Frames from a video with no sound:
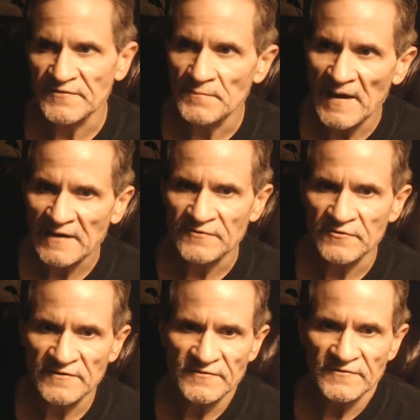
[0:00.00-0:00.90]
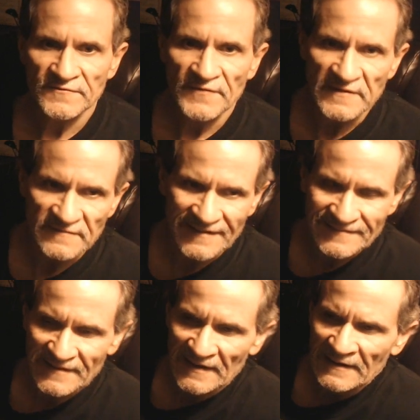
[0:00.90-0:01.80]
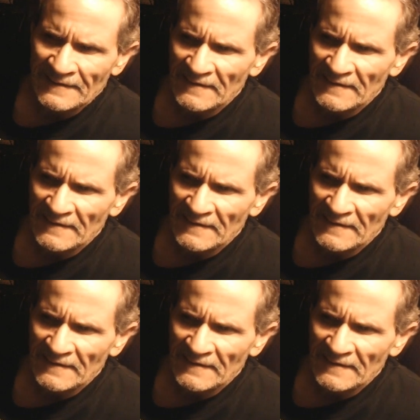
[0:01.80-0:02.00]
MAC addresses, or things like that,